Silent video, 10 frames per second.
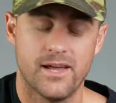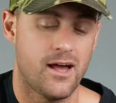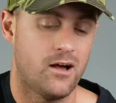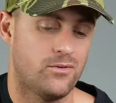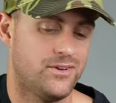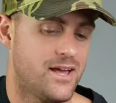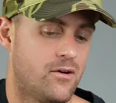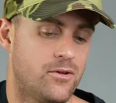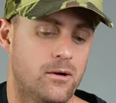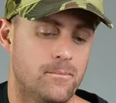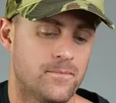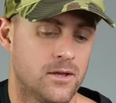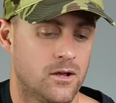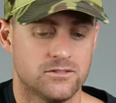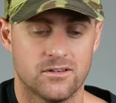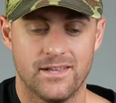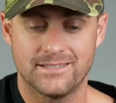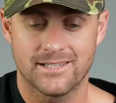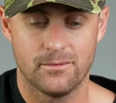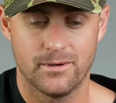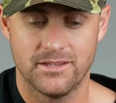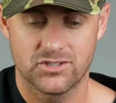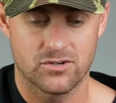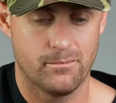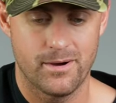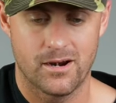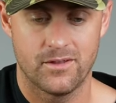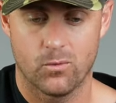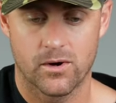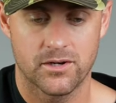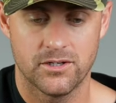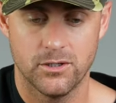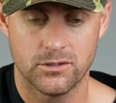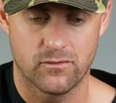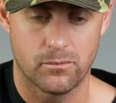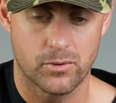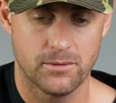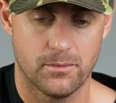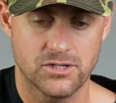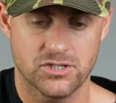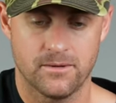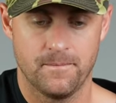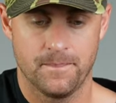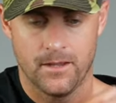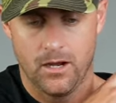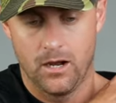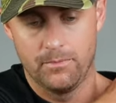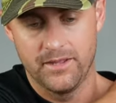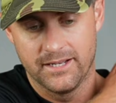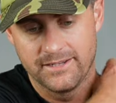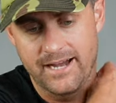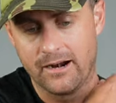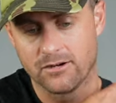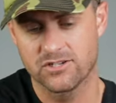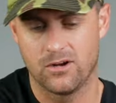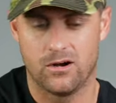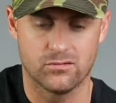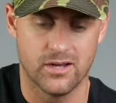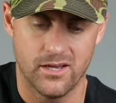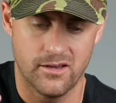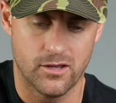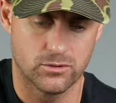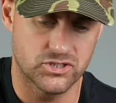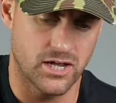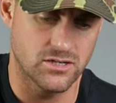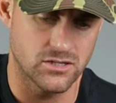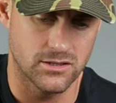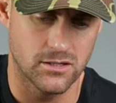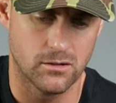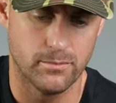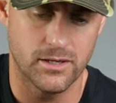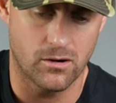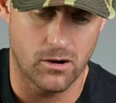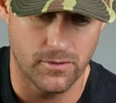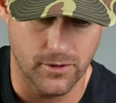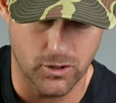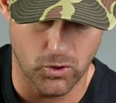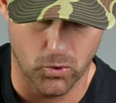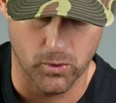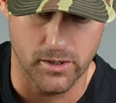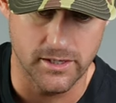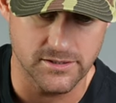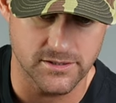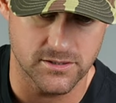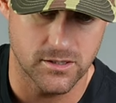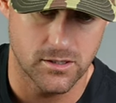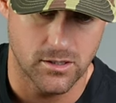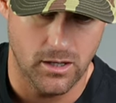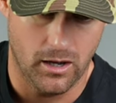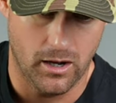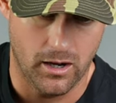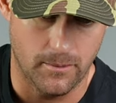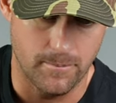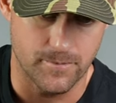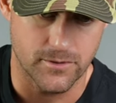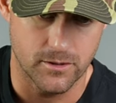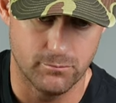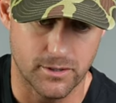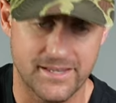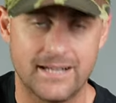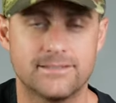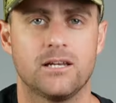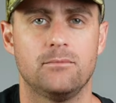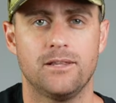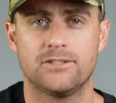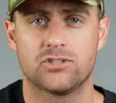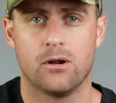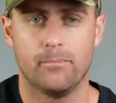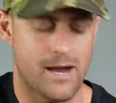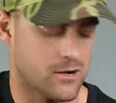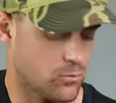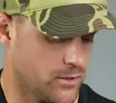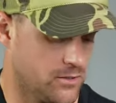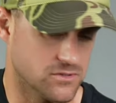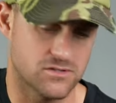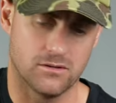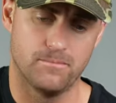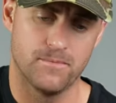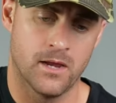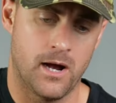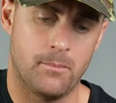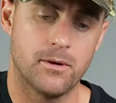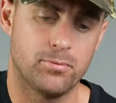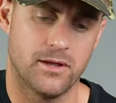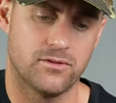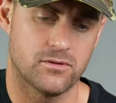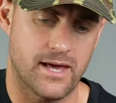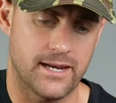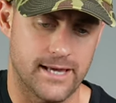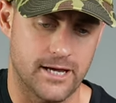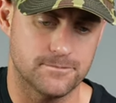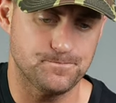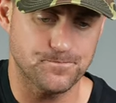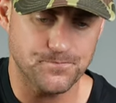down, down, up. So that's going to be the strum pattern that we're going to use for pretty much the entire song. It'll change a little bit on the chorus, but that's going to be the strum pattern we use. So I'm going to play through that again,